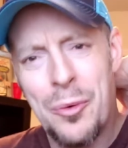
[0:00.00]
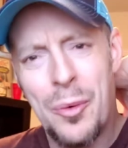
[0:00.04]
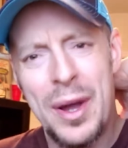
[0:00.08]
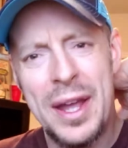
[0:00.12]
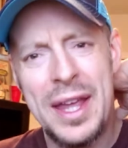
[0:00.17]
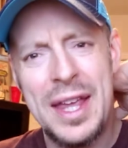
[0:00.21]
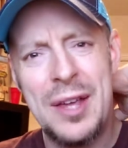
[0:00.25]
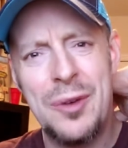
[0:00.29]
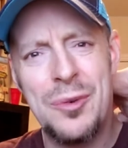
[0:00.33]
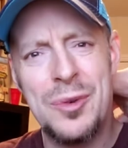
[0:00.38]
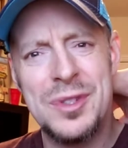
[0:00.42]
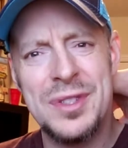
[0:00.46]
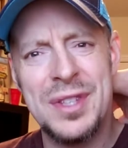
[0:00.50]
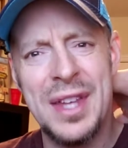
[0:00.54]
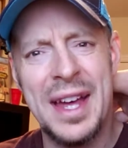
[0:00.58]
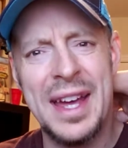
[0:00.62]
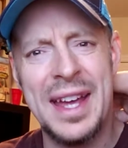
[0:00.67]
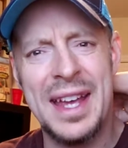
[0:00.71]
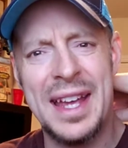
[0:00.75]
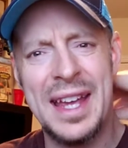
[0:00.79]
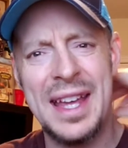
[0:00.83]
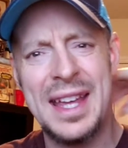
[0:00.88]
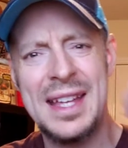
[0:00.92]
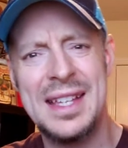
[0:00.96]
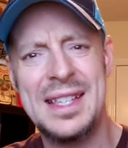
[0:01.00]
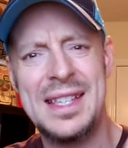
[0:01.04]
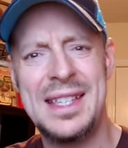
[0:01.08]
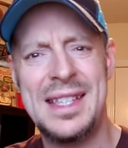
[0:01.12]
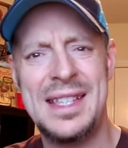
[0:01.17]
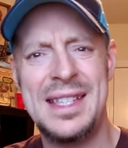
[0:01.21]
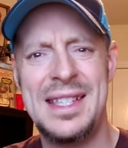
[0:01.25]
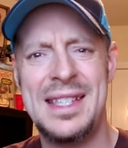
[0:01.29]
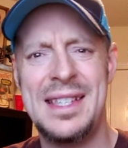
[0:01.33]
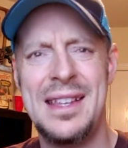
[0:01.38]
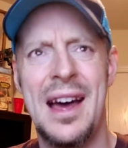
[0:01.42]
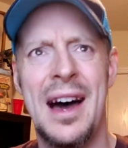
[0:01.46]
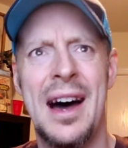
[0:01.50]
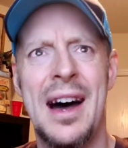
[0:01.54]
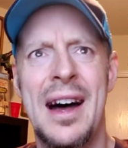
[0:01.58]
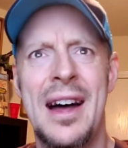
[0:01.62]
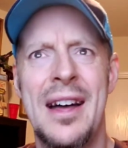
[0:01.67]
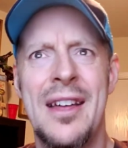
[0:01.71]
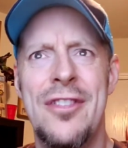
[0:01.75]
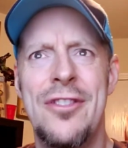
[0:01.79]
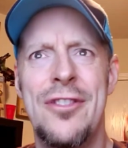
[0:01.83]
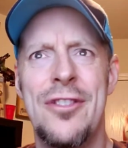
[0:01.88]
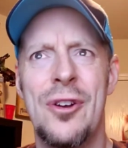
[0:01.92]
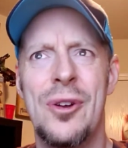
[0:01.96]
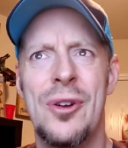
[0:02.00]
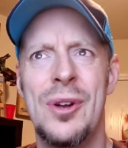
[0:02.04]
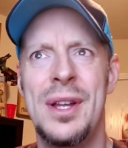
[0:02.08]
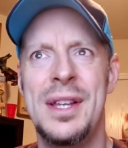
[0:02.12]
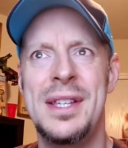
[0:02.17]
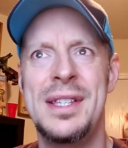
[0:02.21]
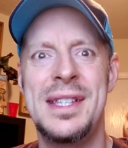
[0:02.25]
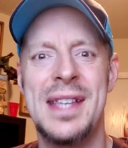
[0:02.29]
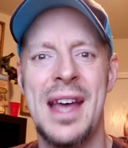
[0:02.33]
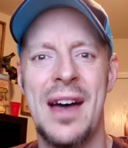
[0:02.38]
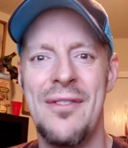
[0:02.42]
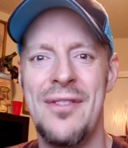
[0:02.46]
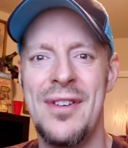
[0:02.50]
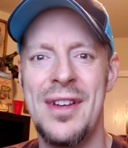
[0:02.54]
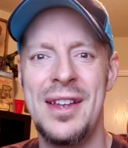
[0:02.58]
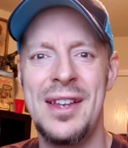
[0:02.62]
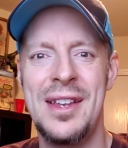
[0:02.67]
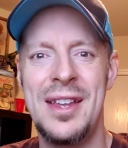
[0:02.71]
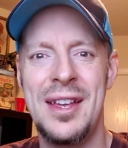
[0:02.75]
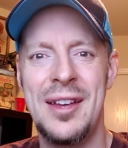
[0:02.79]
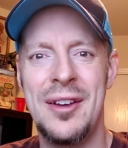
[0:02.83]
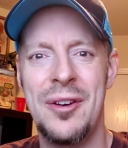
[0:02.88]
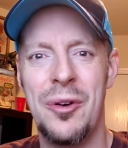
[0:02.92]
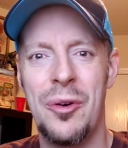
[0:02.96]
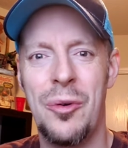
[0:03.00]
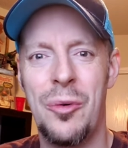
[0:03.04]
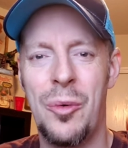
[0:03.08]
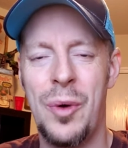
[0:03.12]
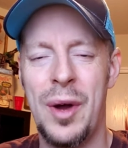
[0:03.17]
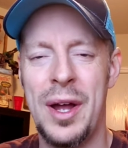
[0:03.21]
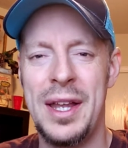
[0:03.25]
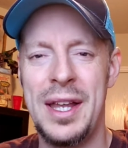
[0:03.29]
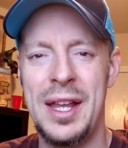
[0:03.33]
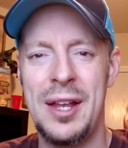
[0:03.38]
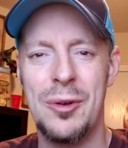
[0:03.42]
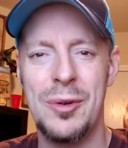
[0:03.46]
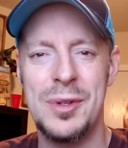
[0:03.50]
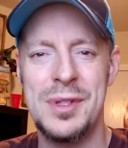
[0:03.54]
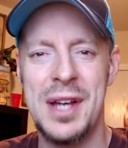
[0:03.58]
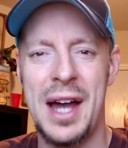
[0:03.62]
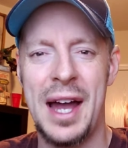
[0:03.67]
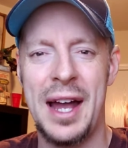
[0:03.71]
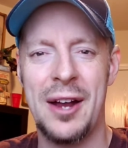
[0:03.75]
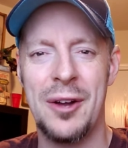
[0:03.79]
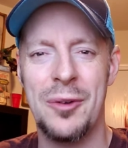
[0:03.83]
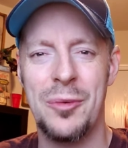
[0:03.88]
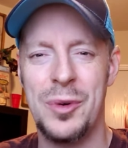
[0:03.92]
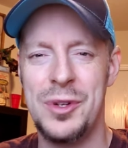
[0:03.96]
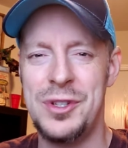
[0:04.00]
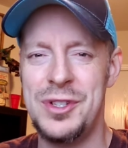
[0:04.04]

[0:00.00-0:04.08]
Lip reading: the way, he was like 37 when he retired,